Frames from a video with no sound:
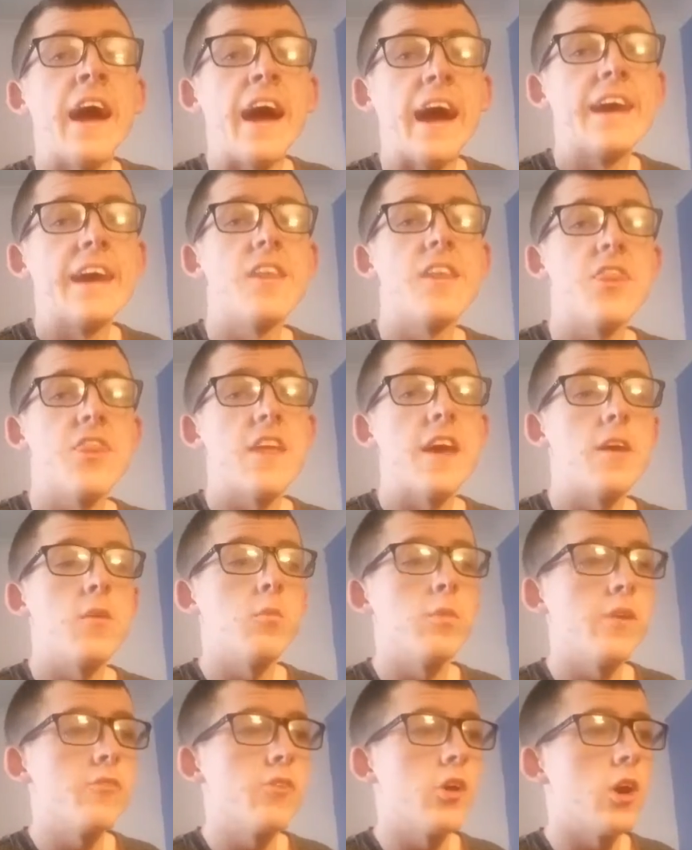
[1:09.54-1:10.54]
And
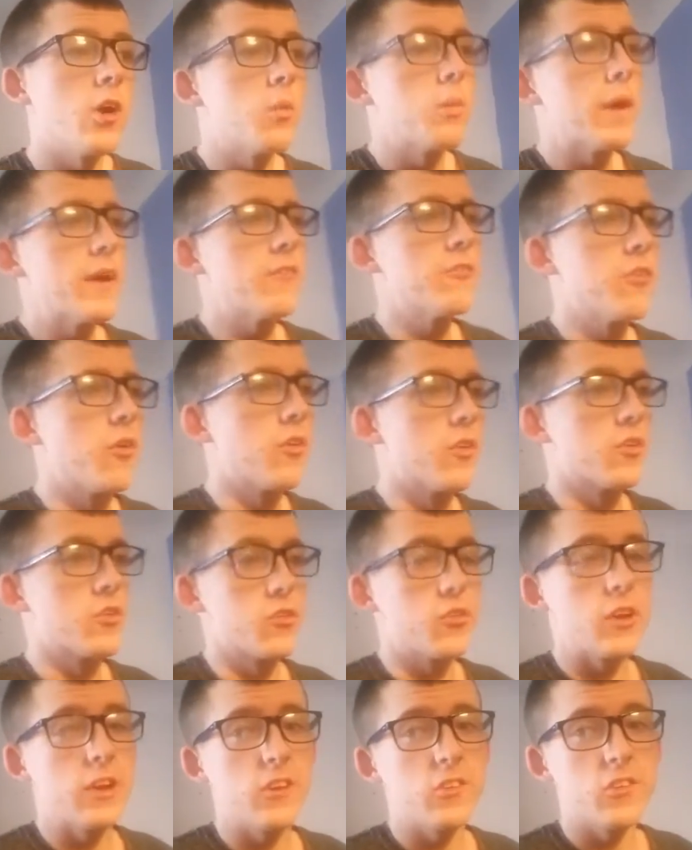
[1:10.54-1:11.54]
then we've got to wait for the
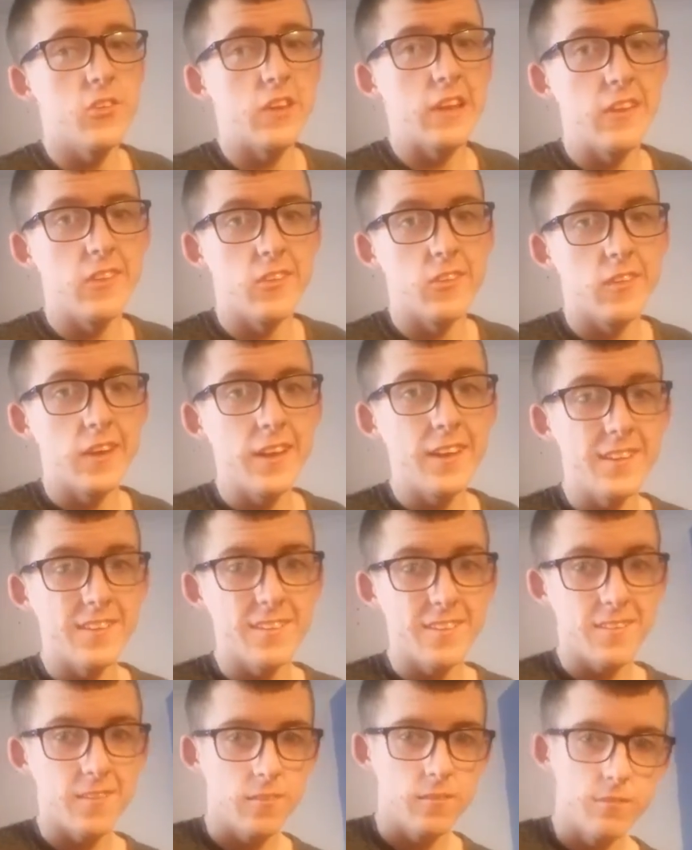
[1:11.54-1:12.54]

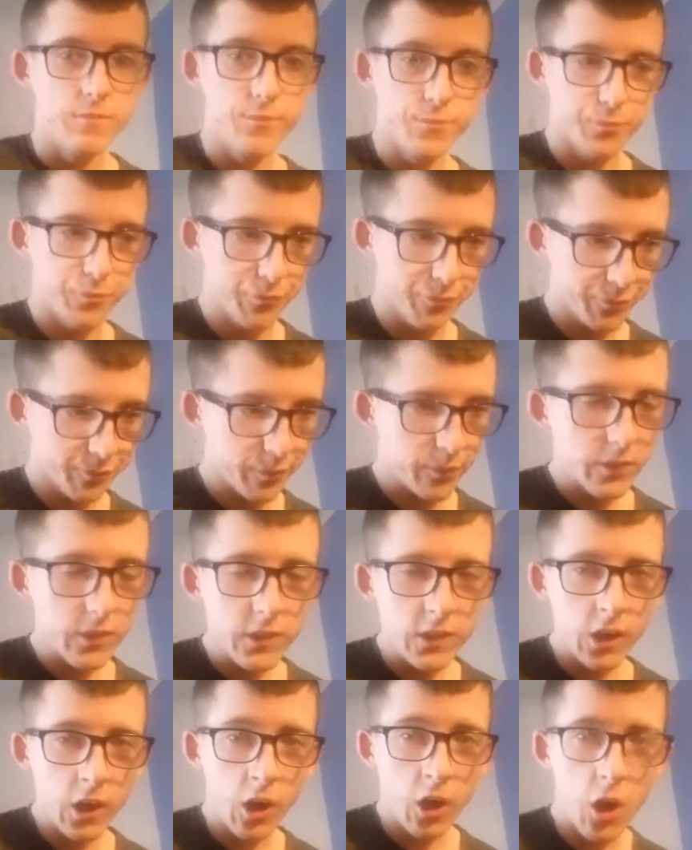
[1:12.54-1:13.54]
666.
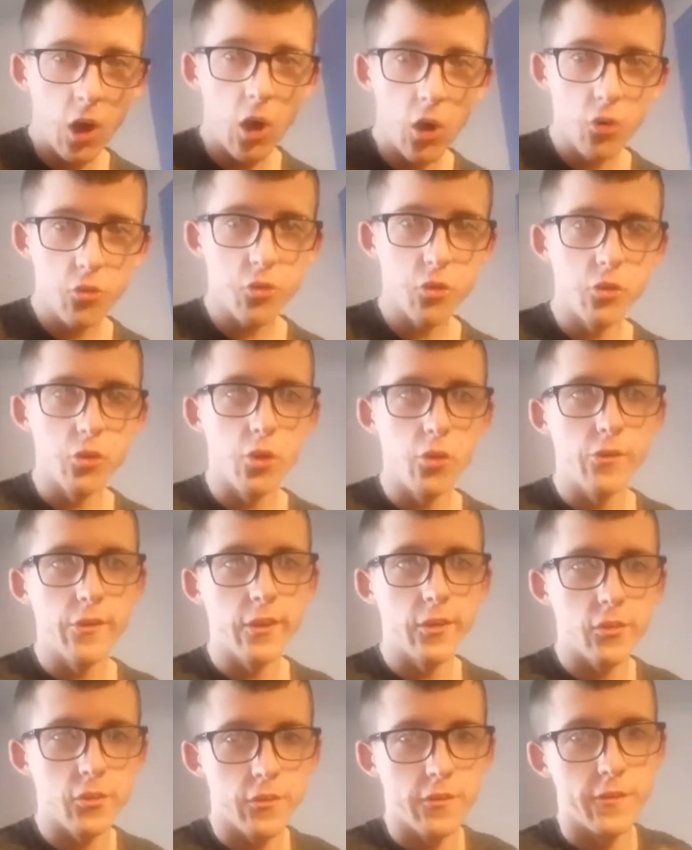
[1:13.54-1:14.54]
Also known
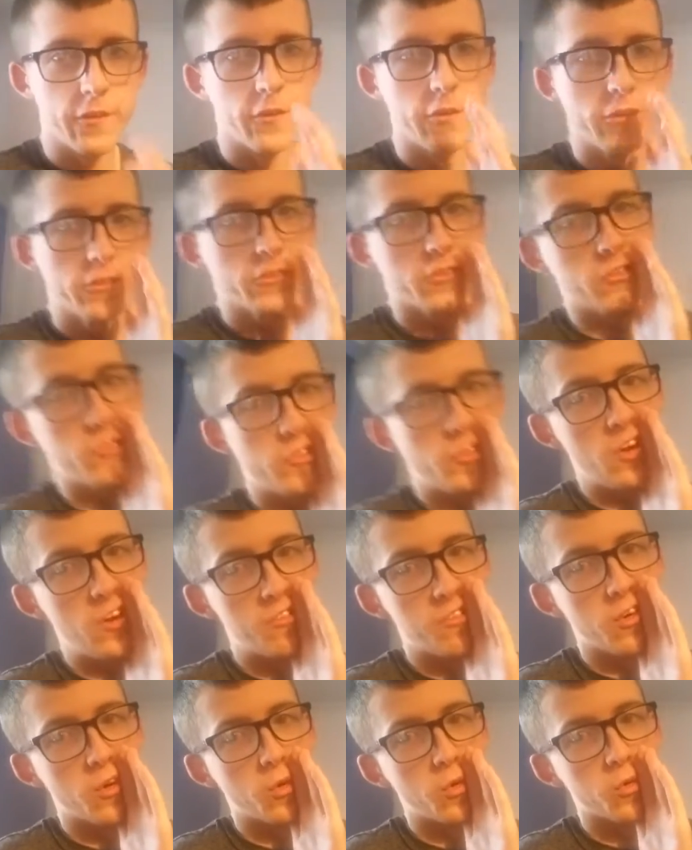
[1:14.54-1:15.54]
as the
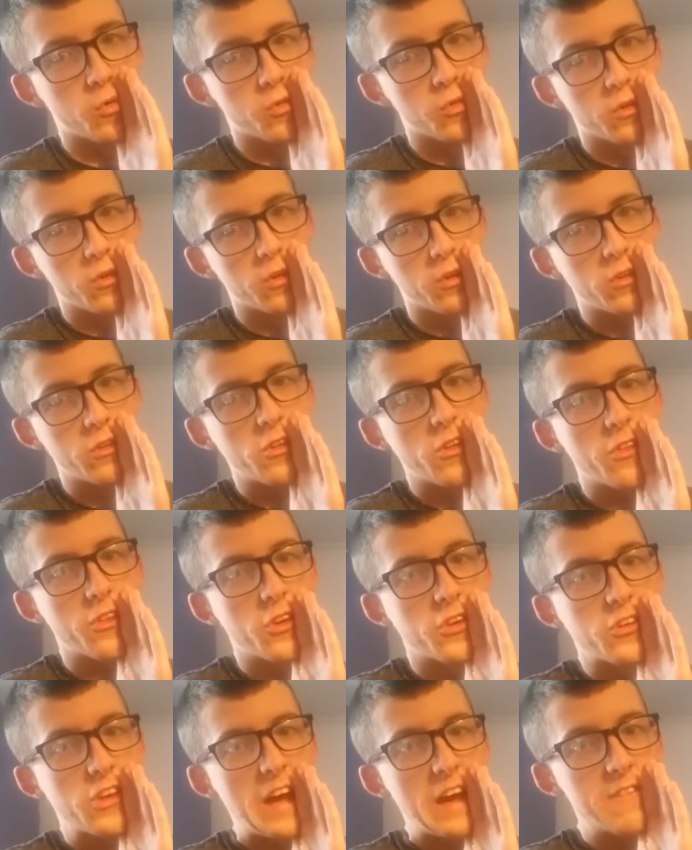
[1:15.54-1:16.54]
devil's
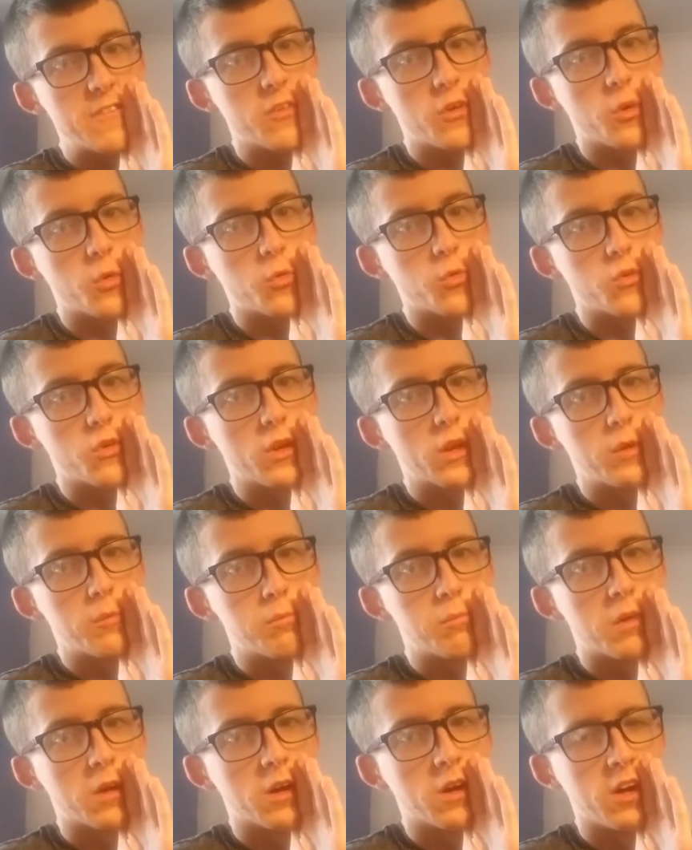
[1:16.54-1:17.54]

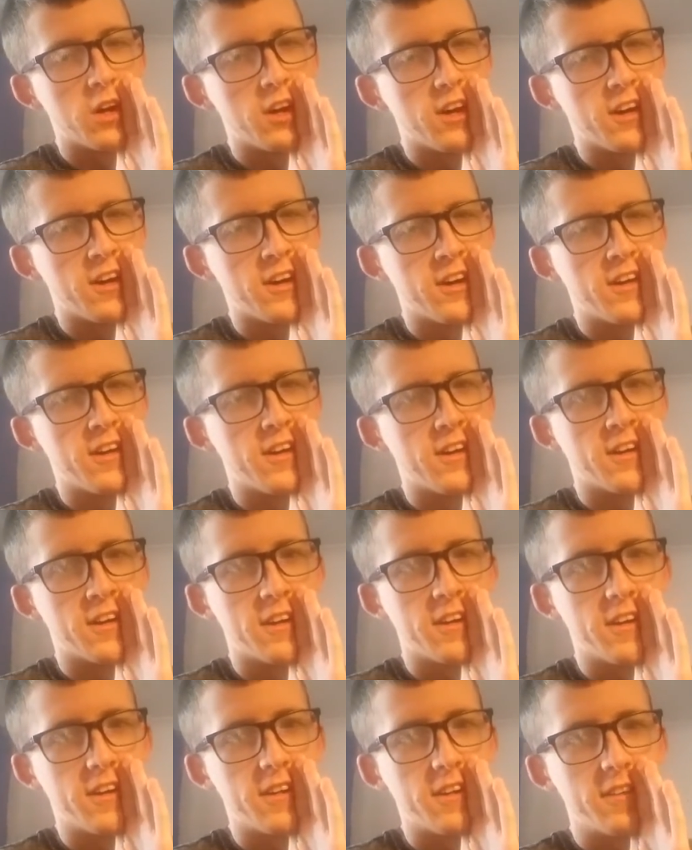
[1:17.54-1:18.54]
number. but
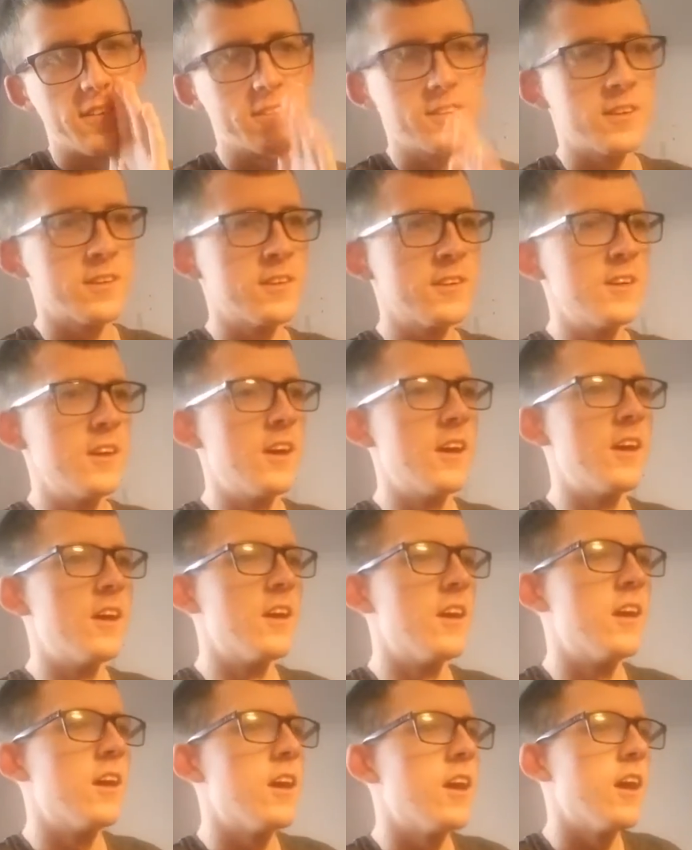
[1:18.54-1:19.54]

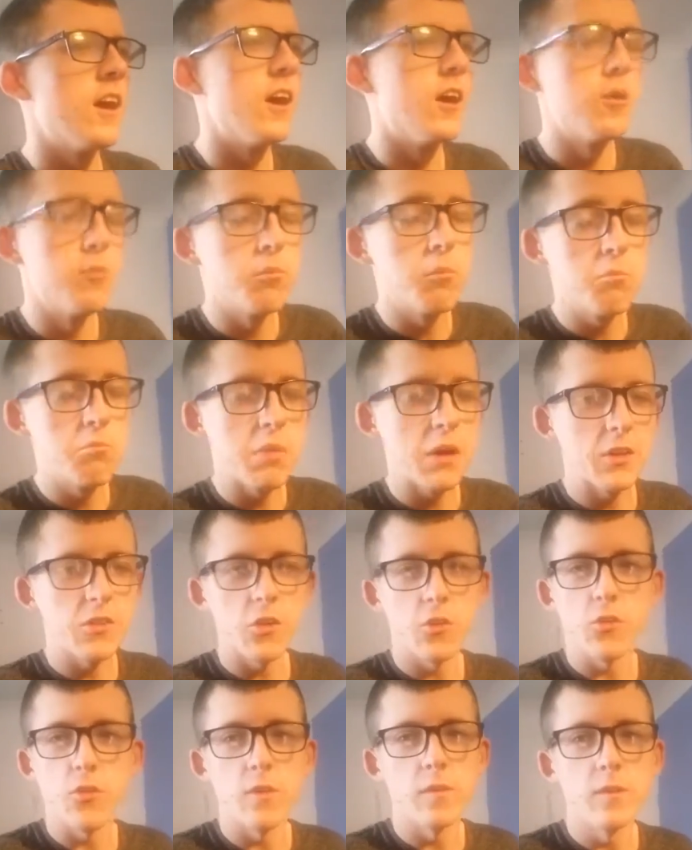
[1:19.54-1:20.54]

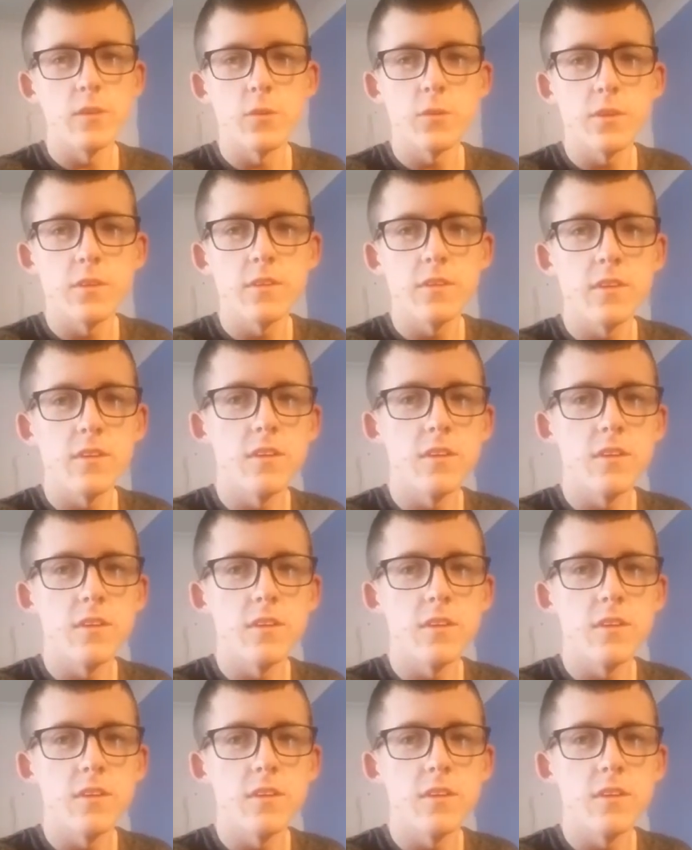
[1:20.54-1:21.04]
don't tell anyone.